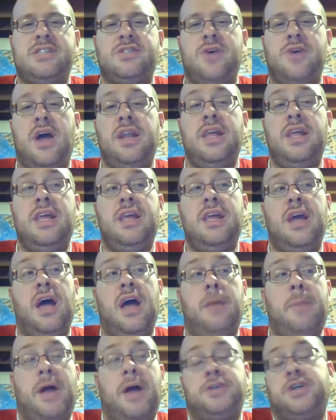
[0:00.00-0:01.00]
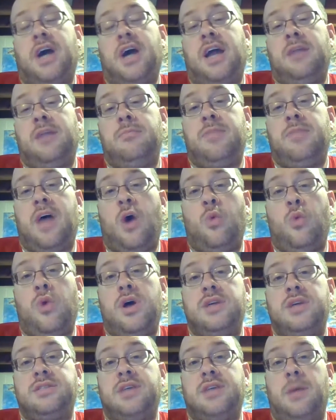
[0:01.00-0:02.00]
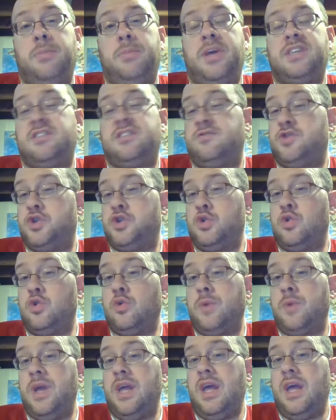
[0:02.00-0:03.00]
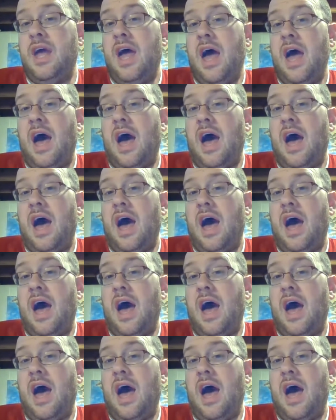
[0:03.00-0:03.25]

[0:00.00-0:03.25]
So any magic item that was a piece of jewelry,